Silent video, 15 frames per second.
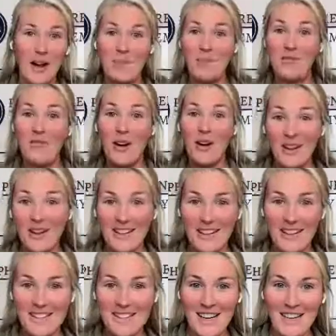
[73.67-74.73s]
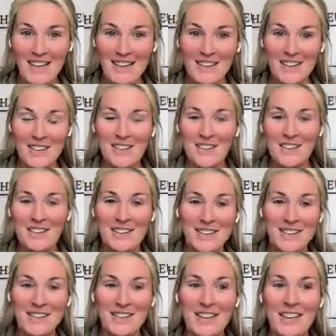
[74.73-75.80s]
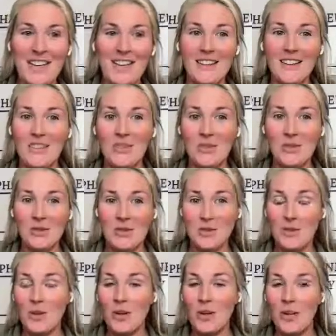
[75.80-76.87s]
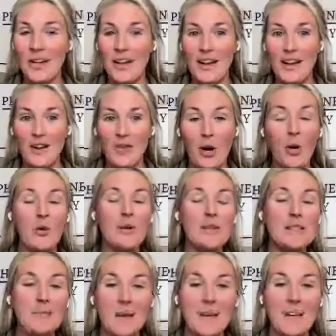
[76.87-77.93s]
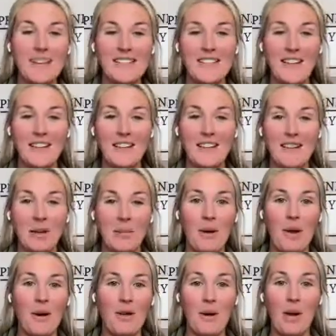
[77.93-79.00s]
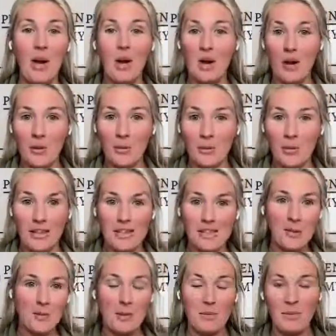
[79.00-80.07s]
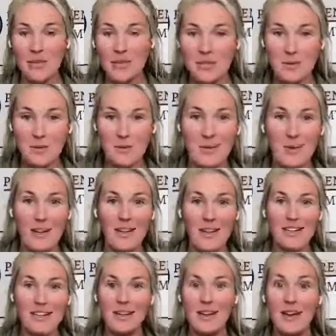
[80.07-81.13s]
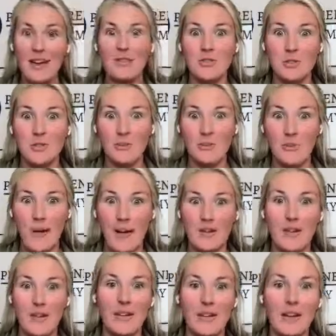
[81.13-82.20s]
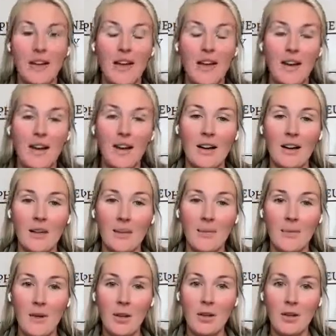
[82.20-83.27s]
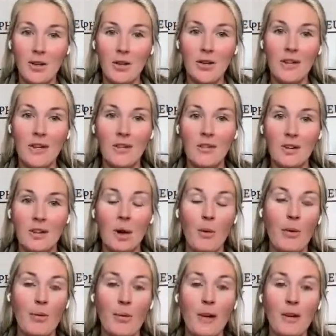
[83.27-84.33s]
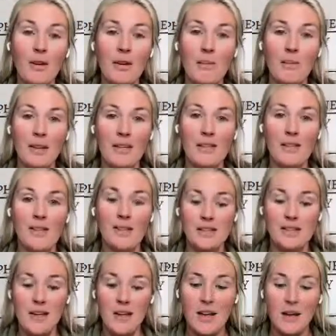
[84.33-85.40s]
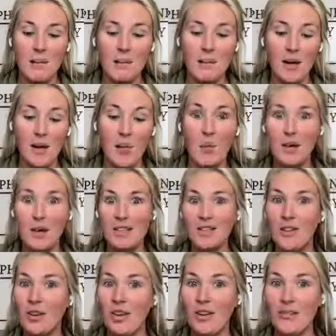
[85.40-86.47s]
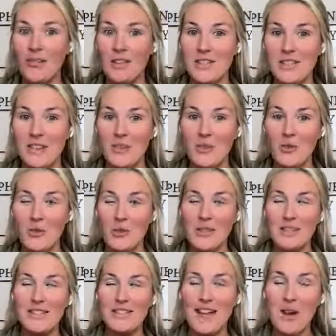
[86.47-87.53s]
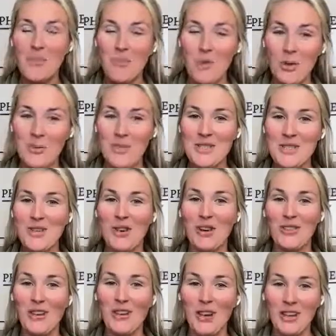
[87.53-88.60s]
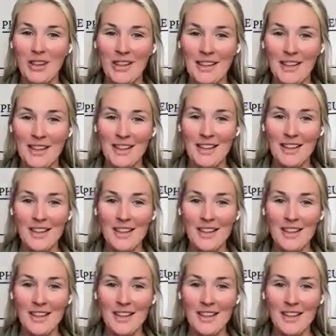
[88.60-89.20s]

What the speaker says: I'm very excited to dig into your story, and I've always been excited about herbalism and medicinal plants and naturopathic, alternative and complementary medicines. But I want to start off this interview the same way we start off all our